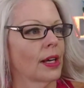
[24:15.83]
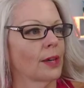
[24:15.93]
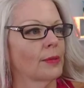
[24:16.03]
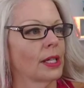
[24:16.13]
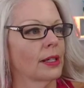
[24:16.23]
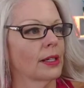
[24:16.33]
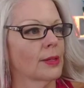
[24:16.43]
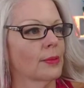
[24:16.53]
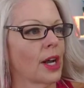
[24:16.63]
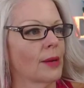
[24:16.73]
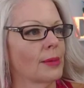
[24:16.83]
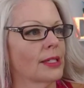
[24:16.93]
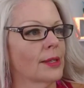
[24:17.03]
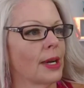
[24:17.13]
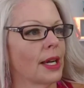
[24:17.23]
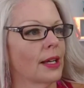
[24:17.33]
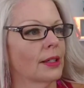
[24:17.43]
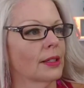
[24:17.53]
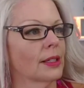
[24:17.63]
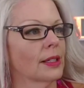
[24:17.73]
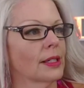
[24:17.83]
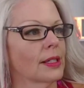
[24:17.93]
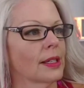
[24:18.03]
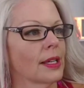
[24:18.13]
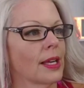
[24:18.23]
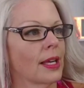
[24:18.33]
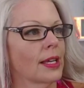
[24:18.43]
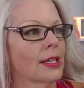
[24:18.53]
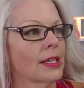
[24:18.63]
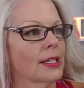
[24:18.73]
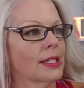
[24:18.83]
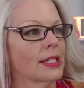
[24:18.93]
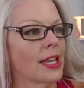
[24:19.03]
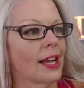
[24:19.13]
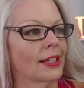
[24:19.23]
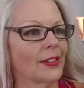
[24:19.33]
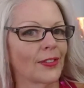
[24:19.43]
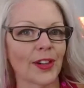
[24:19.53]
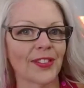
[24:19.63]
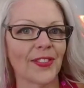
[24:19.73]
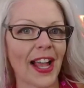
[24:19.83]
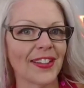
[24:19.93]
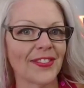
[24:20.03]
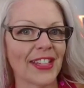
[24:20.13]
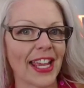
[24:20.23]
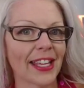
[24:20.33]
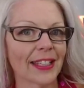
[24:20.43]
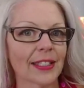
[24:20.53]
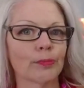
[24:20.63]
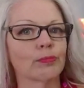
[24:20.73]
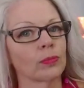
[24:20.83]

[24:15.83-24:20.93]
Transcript: I'm hearing some comments about stuck for 5 days.